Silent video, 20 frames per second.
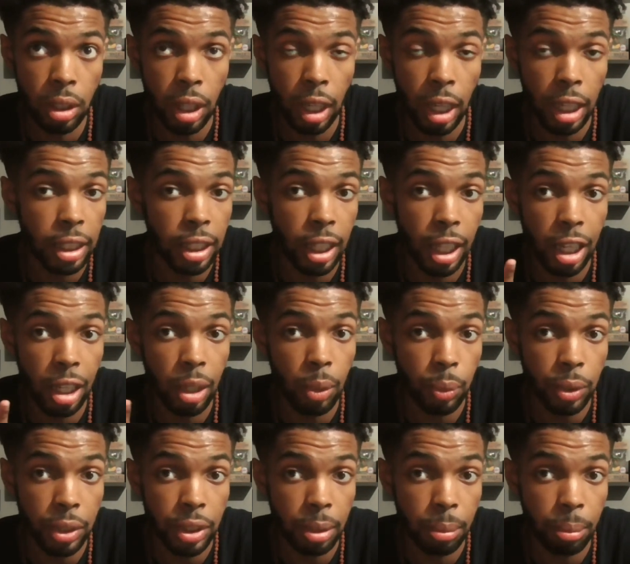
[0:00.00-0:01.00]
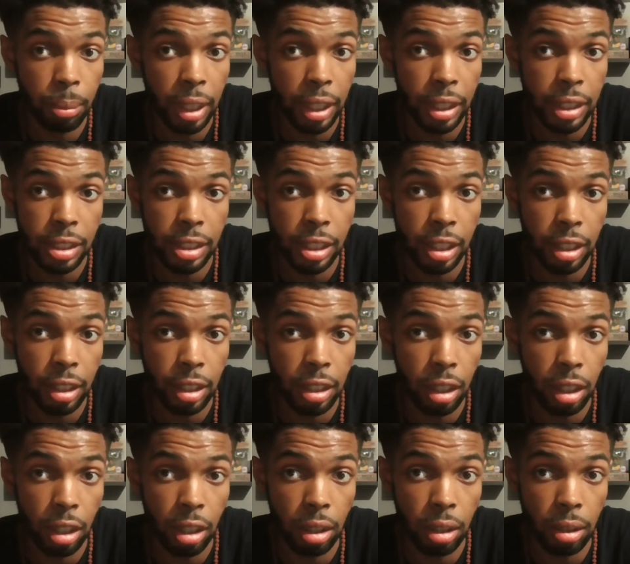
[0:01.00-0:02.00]
align with the mindset
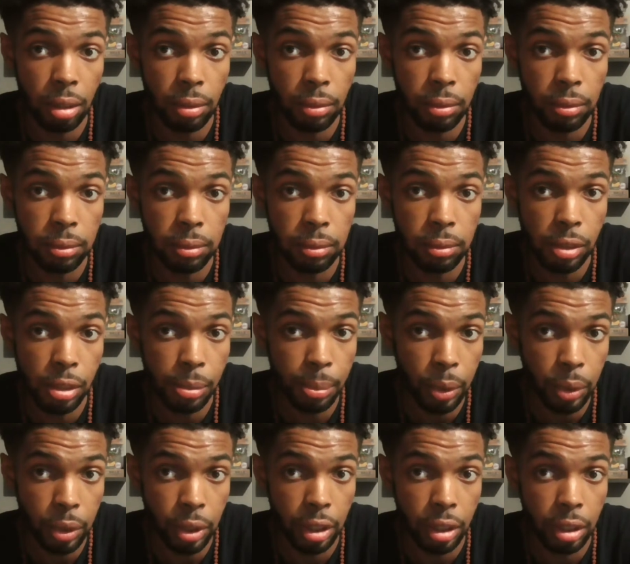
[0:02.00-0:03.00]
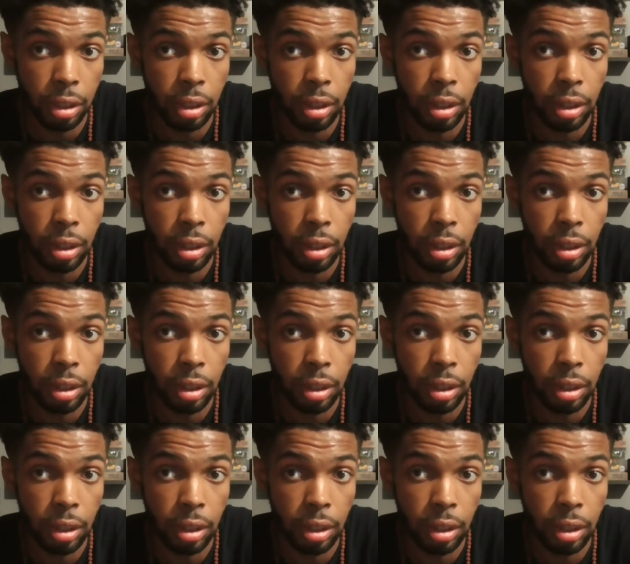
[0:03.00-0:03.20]
of smoking.